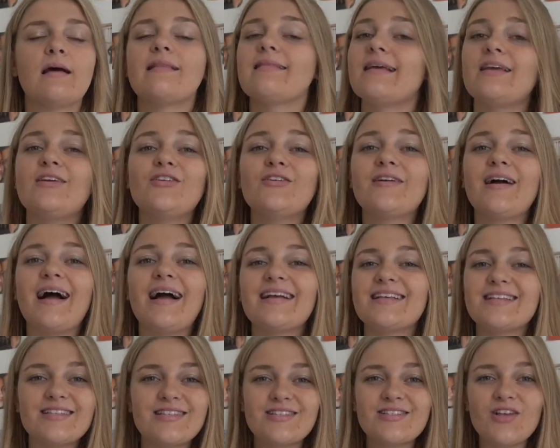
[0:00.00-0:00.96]
thank you
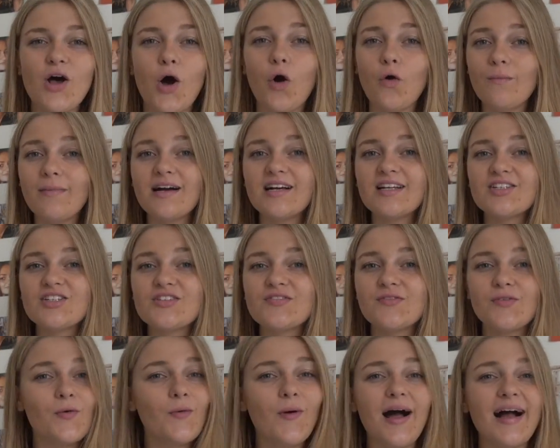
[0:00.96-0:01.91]
guys so much
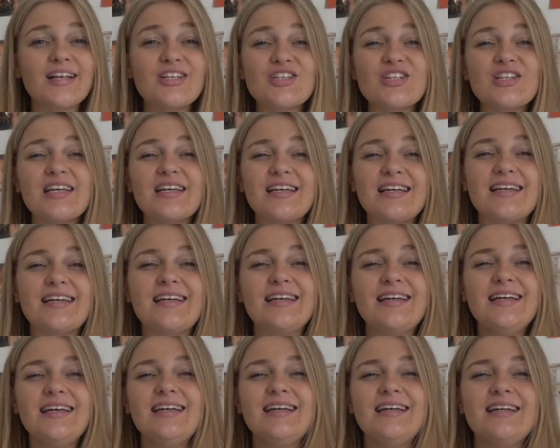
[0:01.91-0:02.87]
for
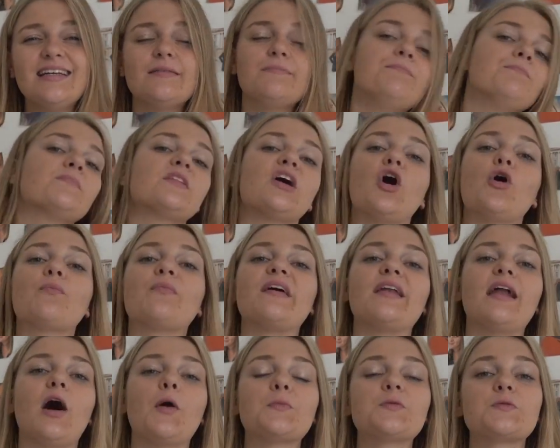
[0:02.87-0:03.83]
watching. I hope
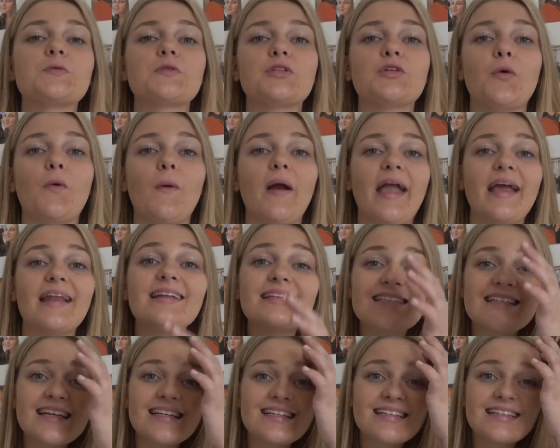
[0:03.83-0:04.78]
that helps with your
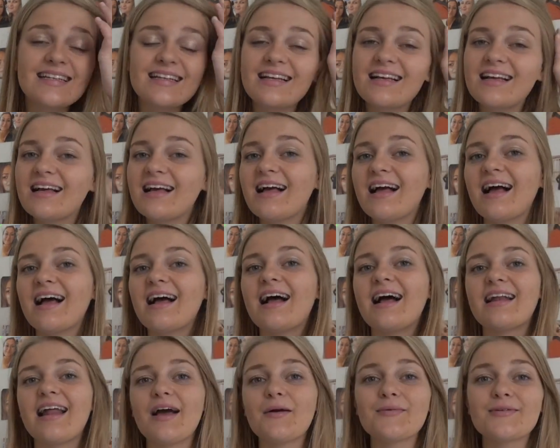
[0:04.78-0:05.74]
editing
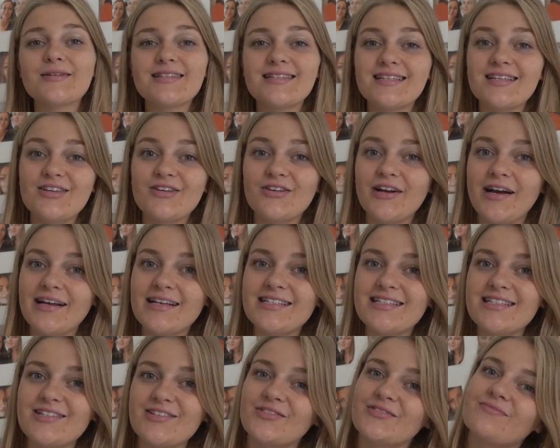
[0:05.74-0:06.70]
and I will see you guys
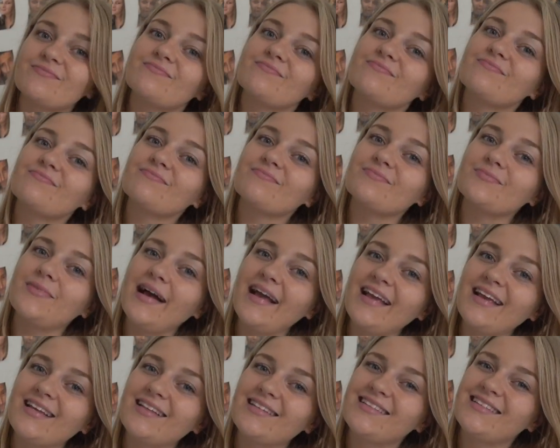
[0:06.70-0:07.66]
soon.
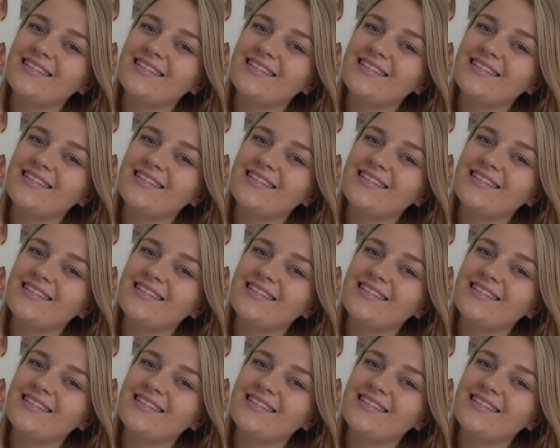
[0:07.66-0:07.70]
Bye.